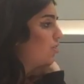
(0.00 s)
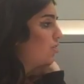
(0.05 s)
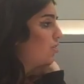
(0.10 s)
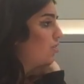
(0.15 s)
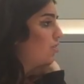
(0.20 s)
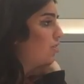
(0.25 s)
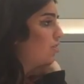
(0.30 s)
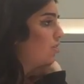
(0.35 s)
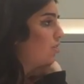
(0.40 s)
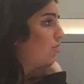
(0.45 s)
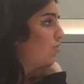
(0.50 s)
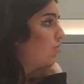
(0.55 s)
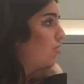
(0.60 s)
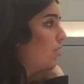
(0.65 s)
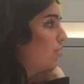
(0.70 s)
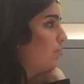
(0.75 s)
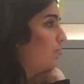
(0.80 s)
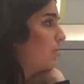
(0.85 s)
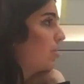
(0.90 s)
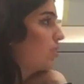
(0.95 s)
No,
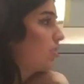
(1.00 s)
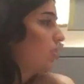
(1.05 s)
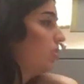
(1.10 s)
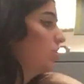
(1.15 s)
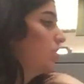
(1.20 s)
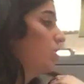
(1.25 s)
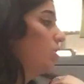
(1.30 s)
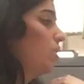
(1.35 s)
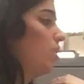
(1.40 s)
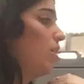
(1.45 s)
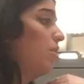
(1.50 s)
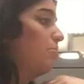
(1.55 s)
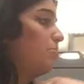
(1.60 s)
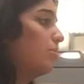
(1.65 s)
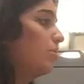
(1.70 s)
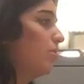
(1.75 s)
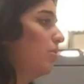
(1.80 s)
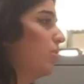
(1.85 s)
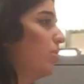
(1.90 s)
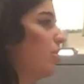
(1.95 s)
I'm not.
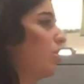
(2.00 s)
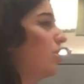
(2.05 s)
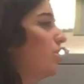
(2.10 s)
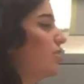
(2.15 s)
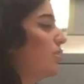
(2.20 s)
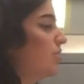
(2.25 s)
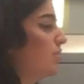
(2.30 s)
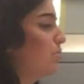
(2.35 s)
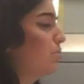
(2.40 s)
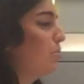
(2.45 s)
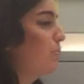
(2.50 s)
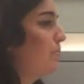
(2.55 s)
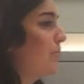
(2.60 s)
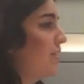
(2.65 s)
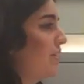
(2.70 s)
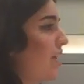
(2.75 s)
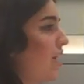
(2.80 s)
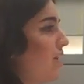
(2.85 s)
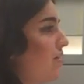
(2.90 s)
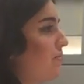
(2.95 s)

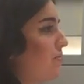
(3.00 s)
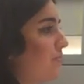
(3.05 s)
Repeat that.